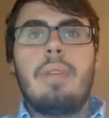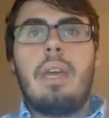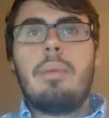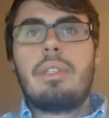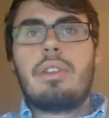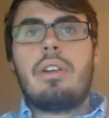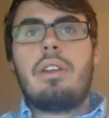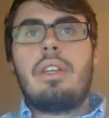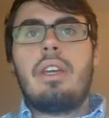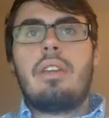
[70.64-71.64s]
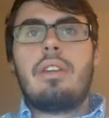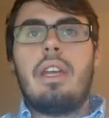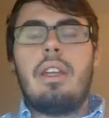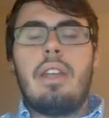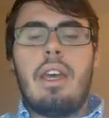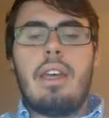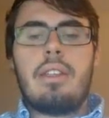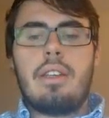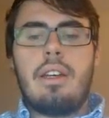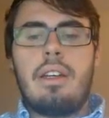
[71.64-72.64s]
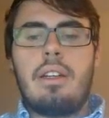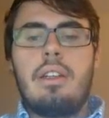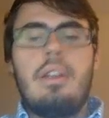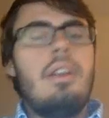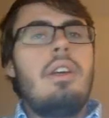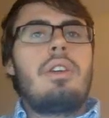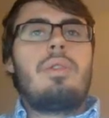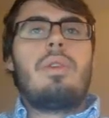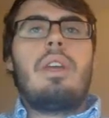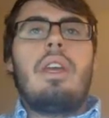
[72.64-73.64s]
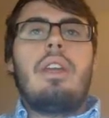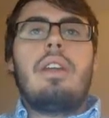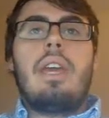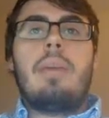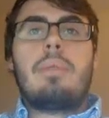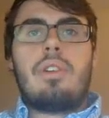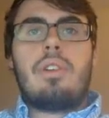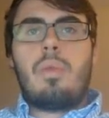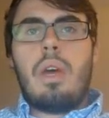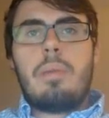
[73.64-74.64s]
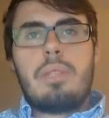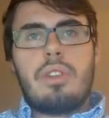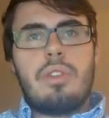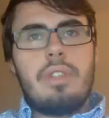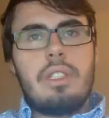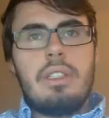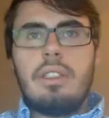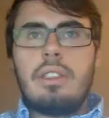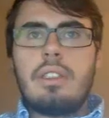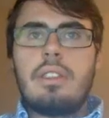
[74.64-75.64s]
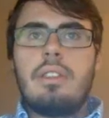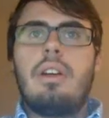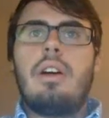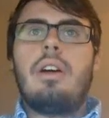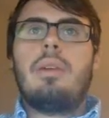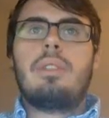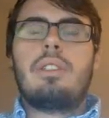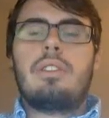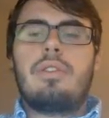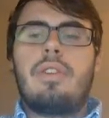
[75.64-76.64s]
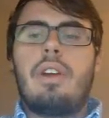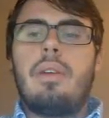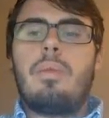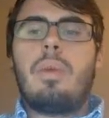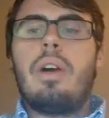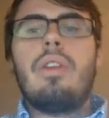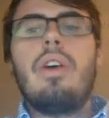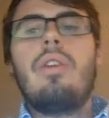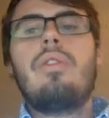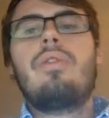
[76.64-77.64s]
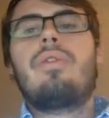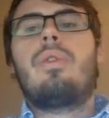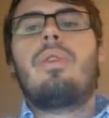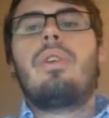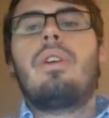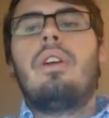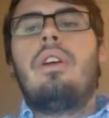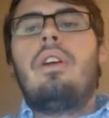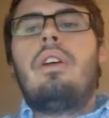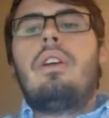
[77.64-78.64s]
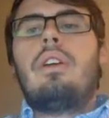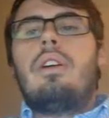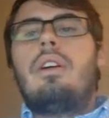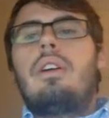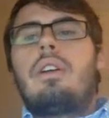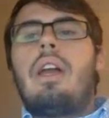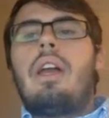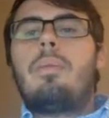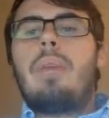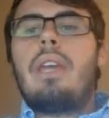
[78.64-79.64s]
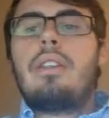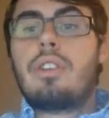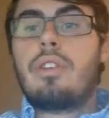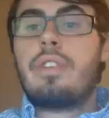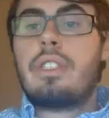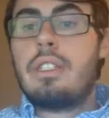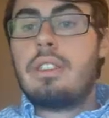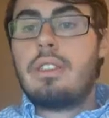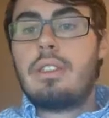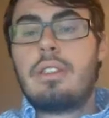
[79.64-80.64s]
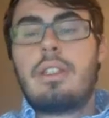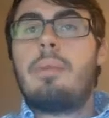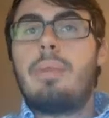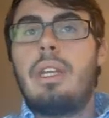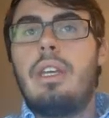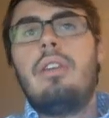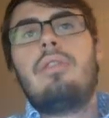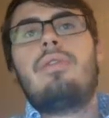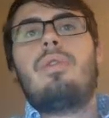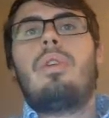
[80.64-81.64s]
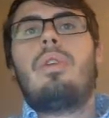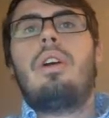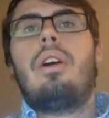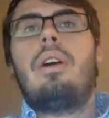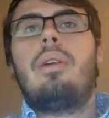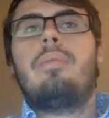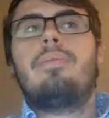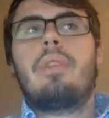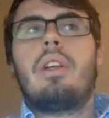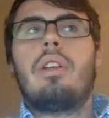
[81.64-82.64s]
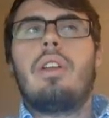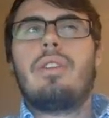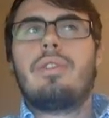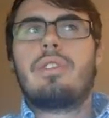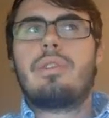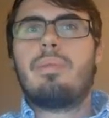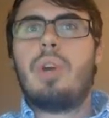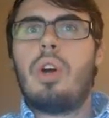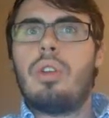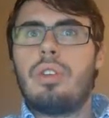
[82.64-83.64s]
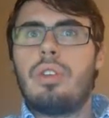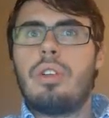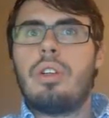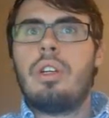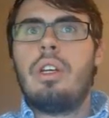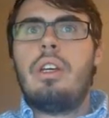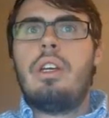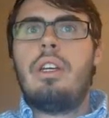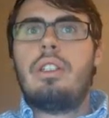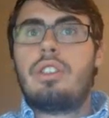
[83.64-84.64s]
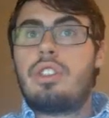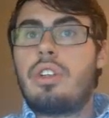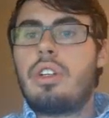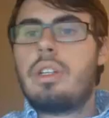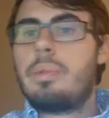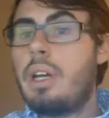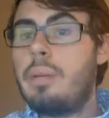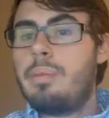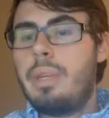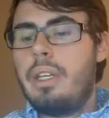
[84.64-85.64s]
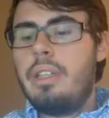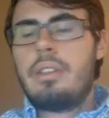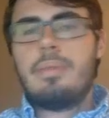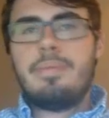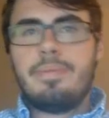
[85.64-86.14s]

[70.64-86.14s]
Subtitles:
Amazon, on the other hand, has created Amazon Web Services, which is a very well known for a cloud-based services company for a lot of smaller and startup companies.